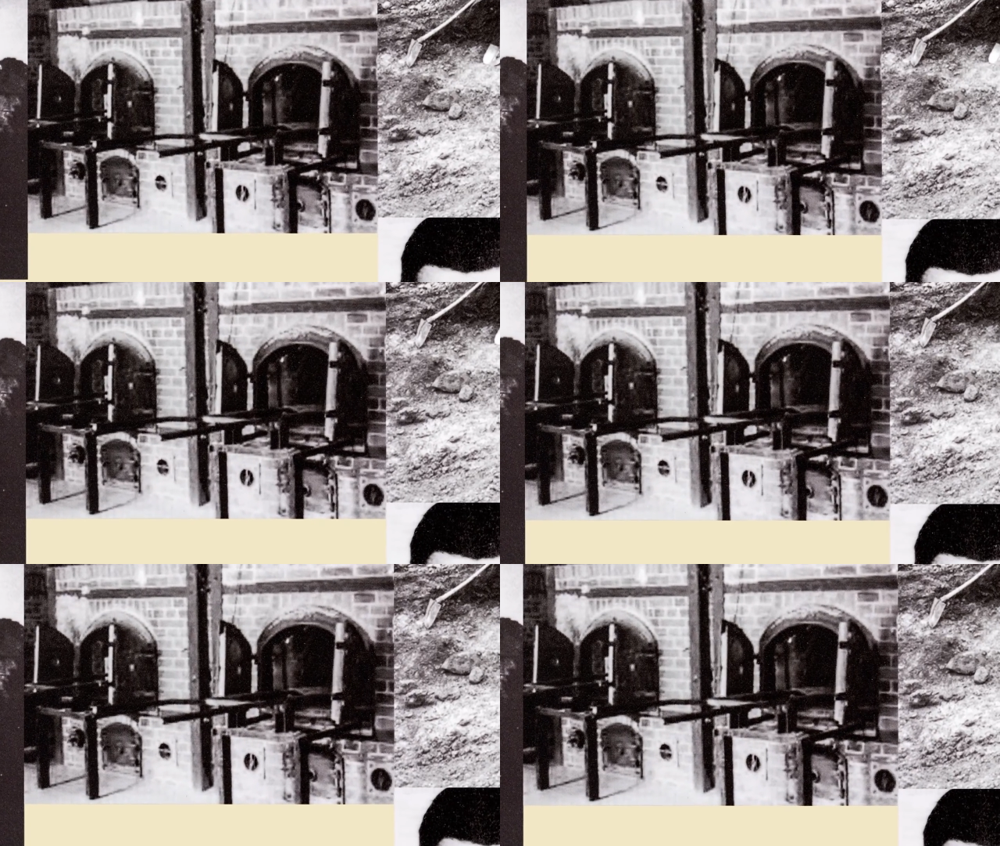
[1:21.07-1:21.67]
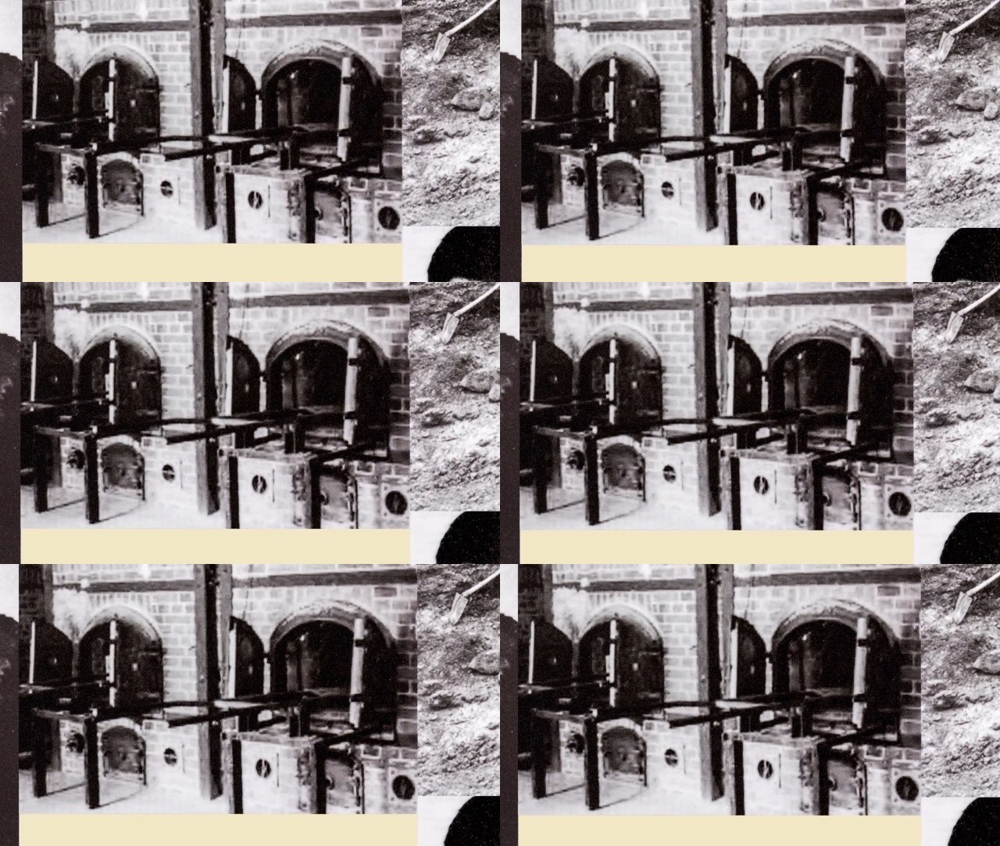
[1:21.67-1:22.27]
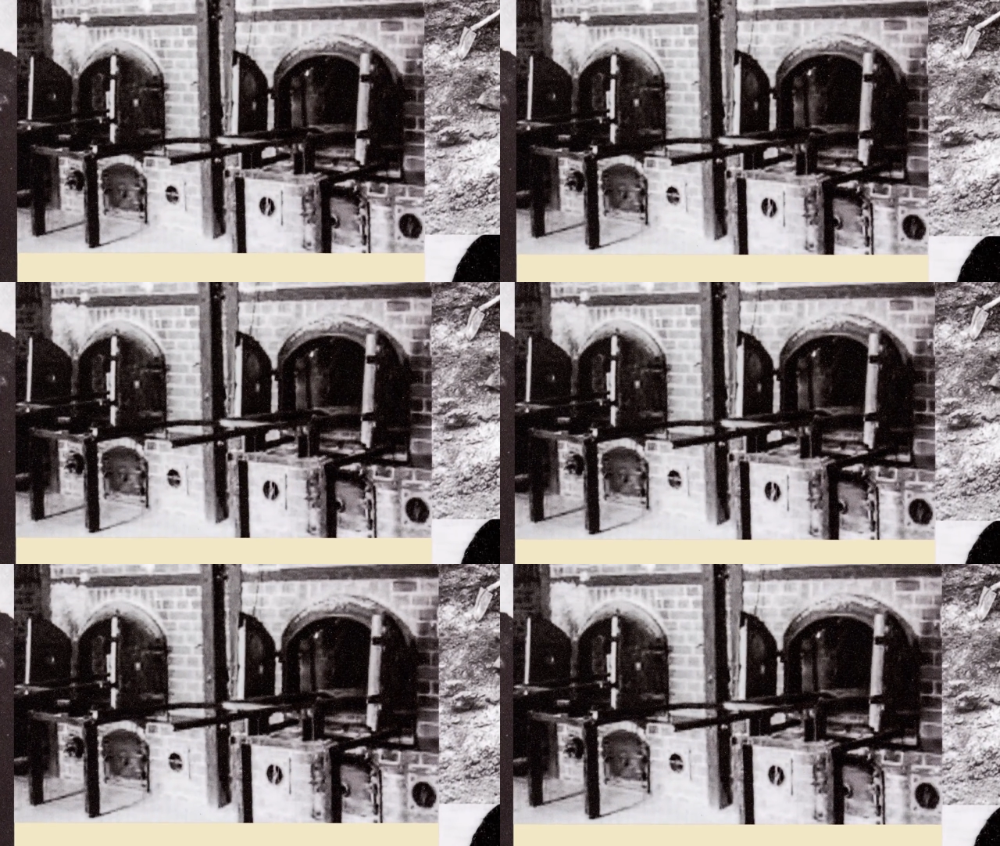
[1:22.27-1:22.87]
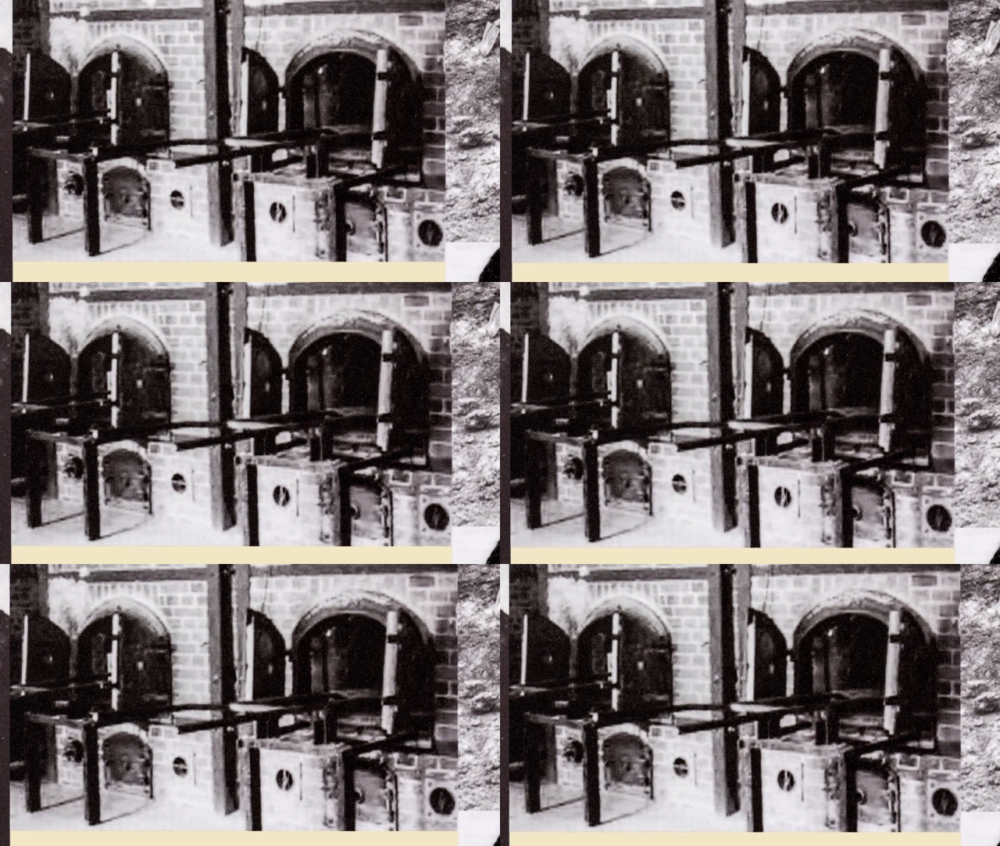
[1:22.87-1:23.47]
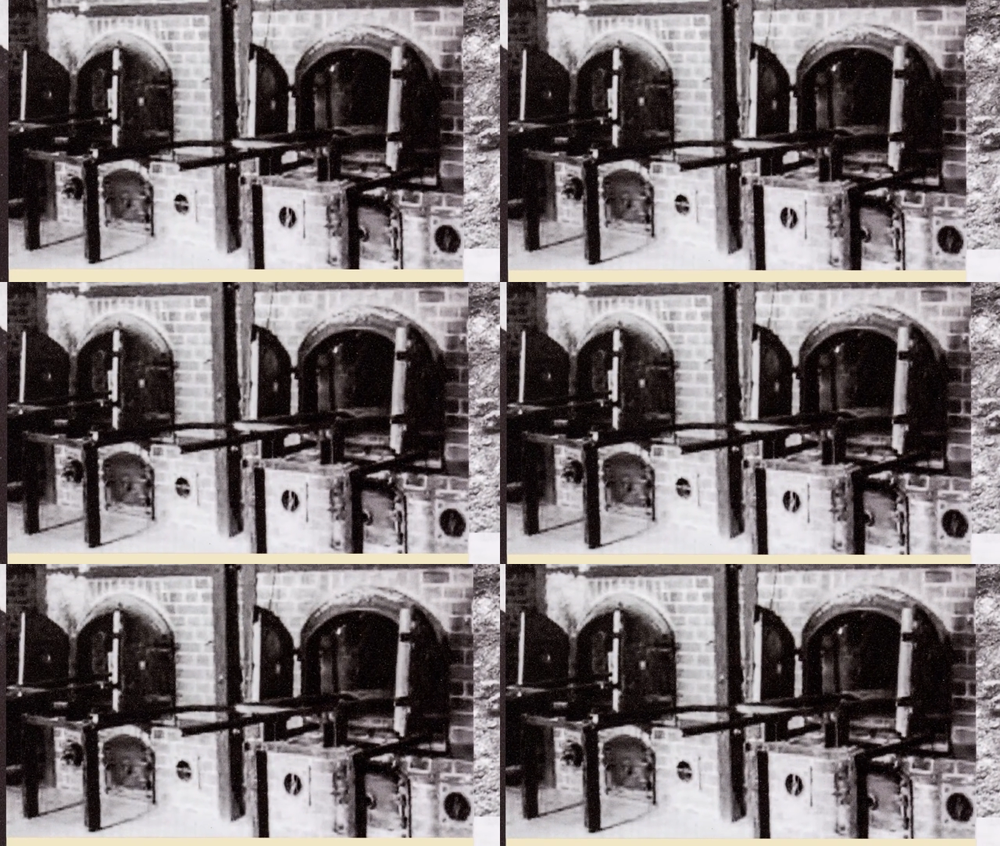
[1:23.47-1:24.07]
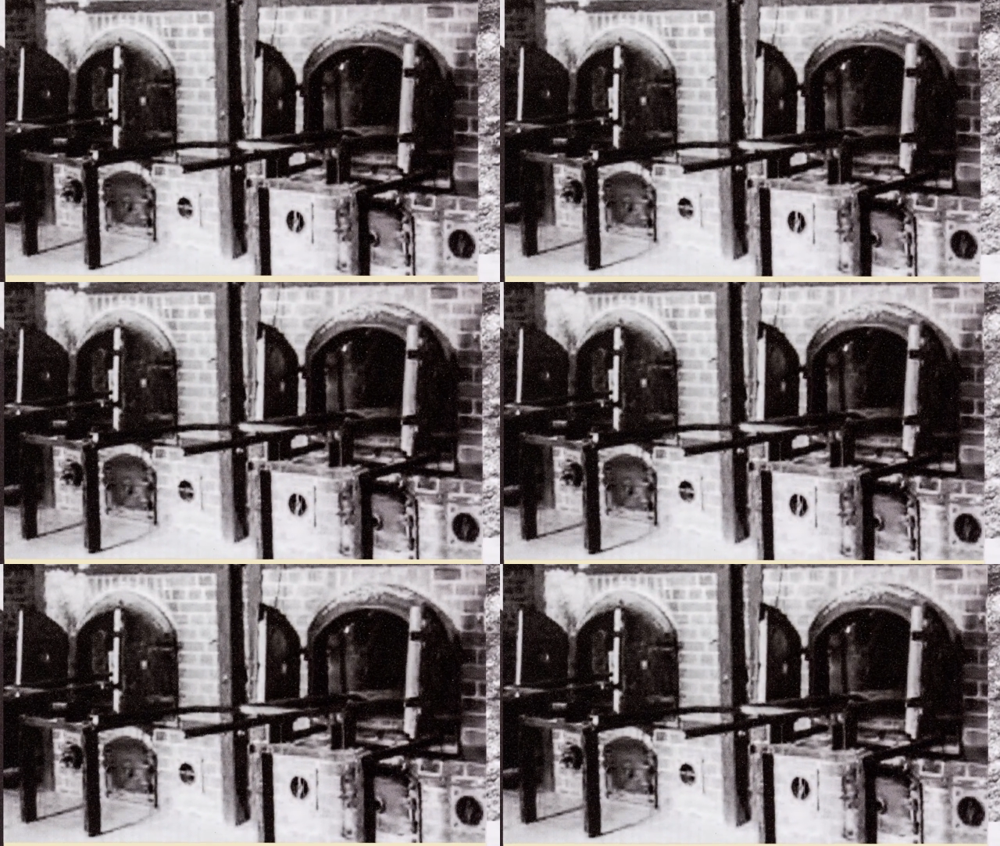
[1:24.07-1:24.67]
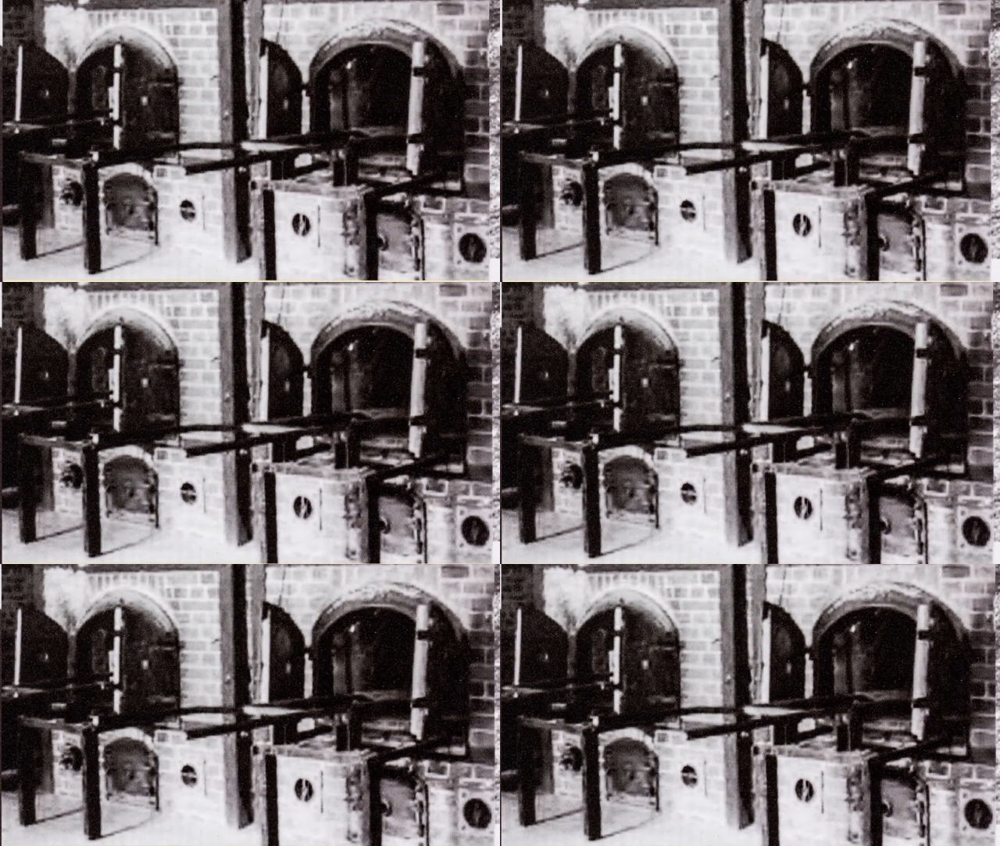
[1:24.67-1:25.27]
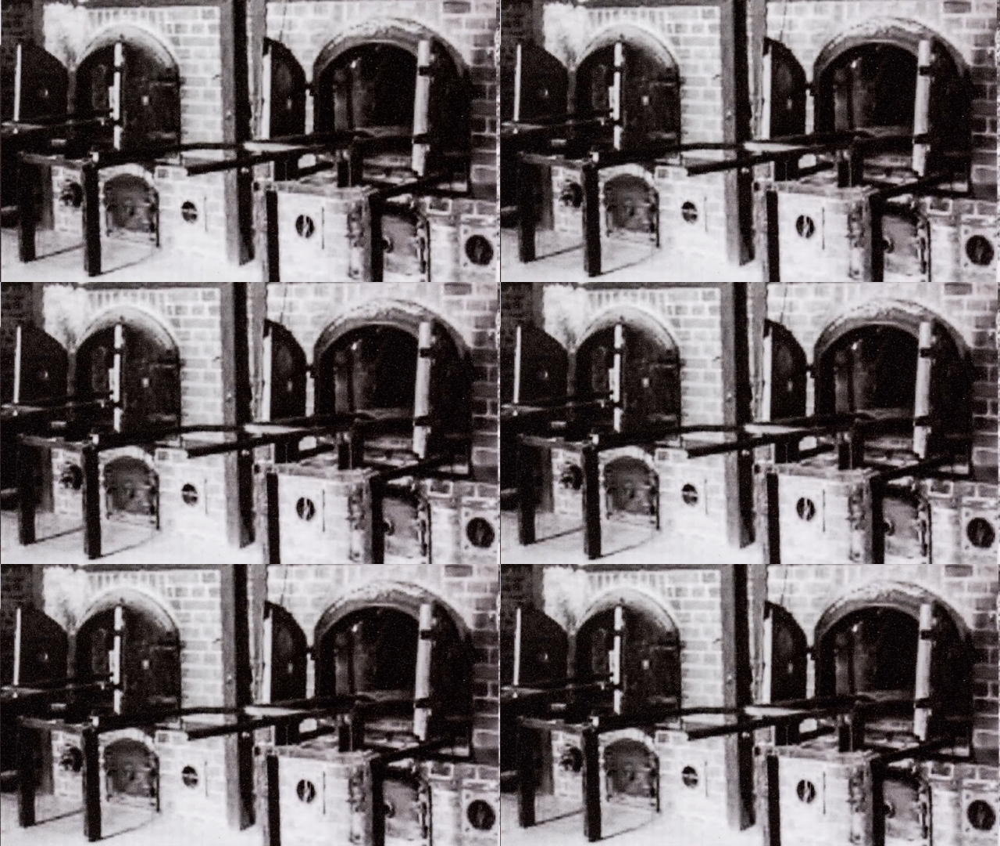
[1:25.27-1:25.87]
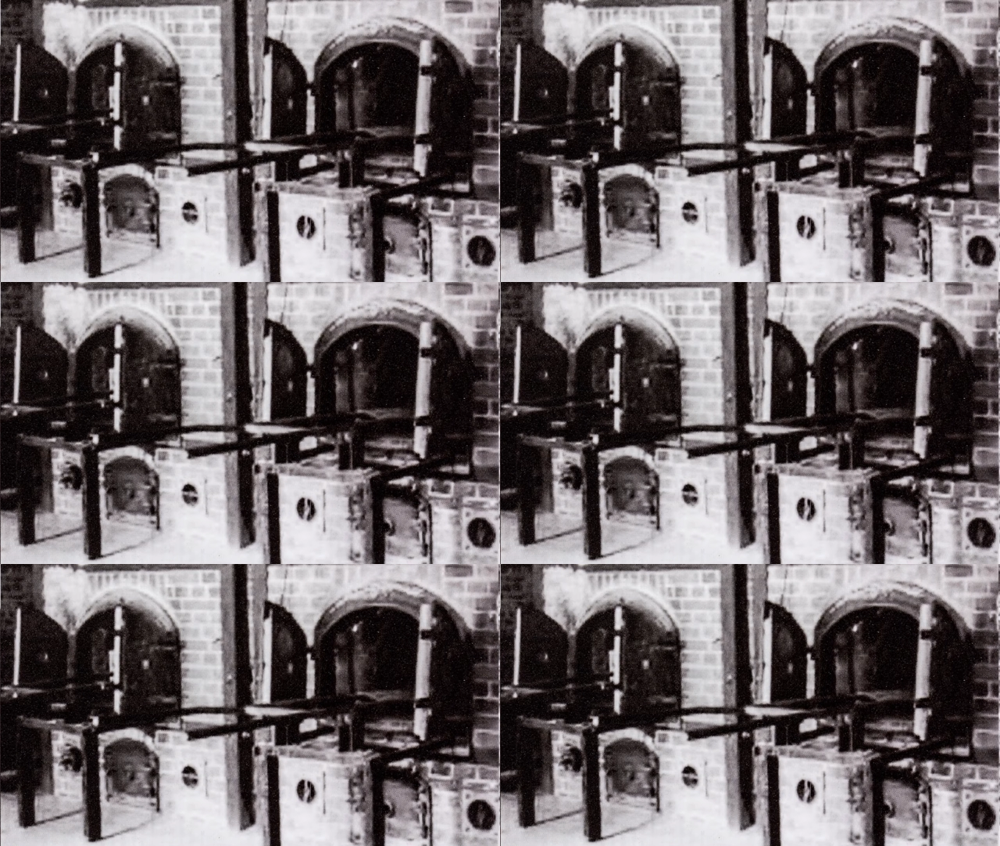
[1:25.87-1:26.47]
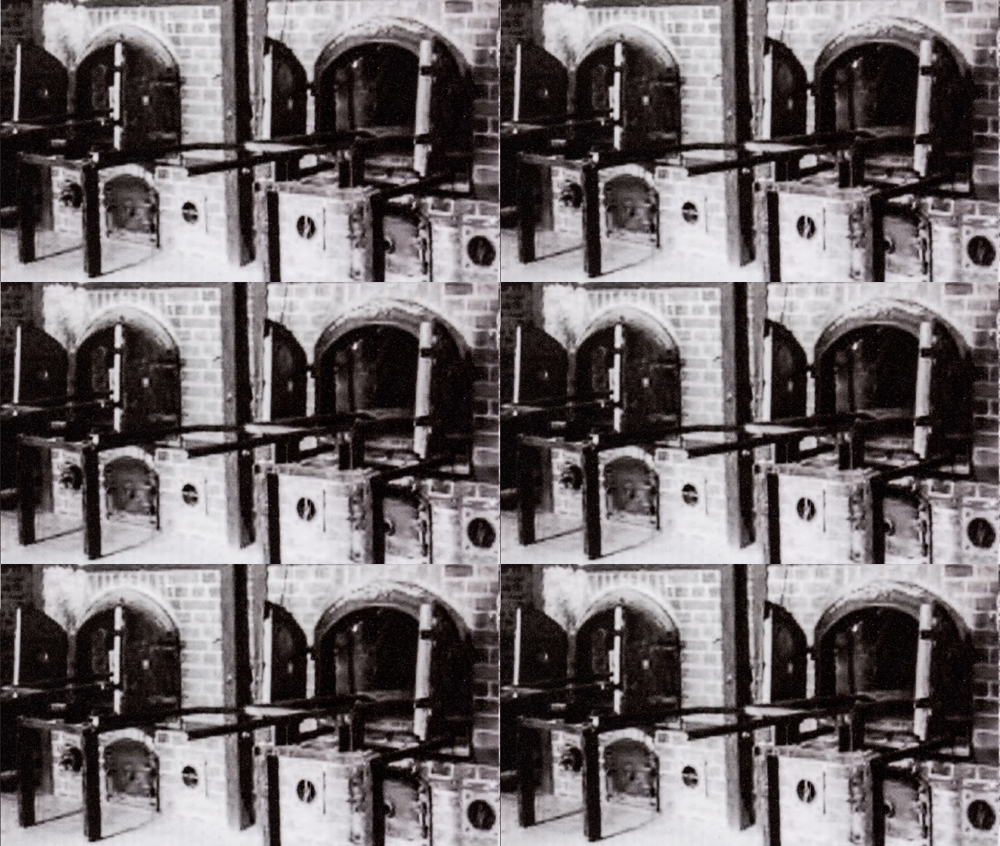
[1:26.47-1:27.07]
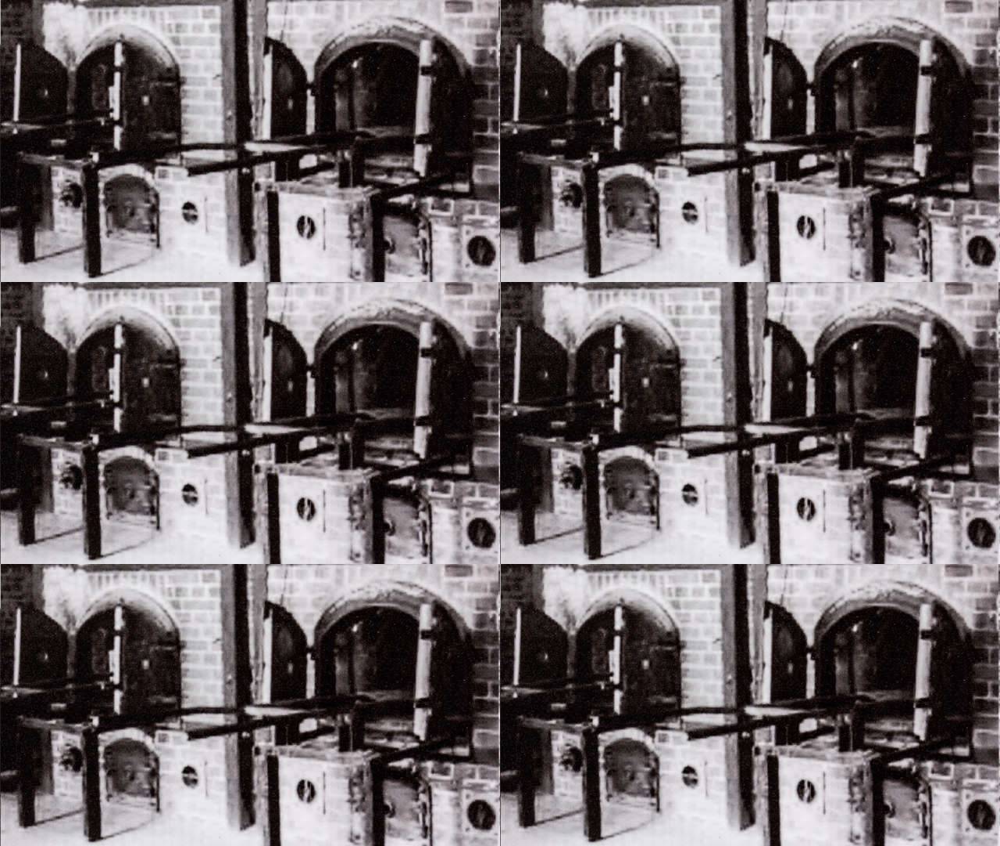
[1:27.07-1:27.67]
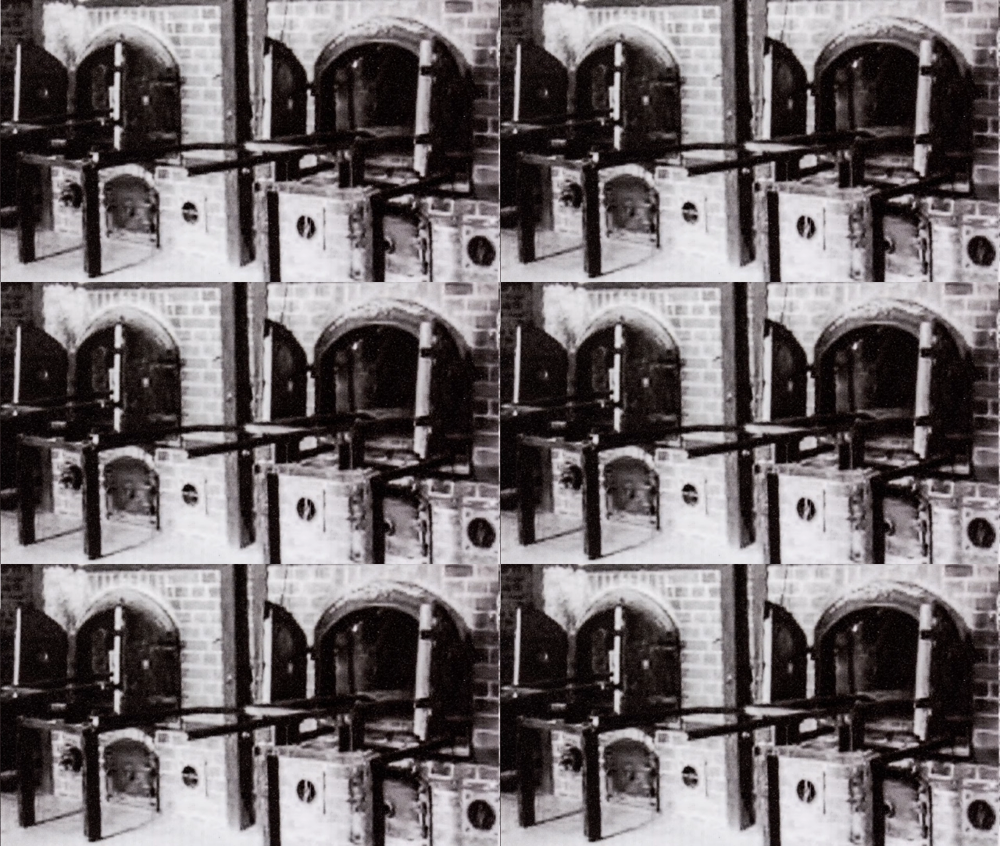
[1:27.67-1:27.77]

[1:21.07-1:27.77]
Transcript: No face is visible, so there are no lips to read.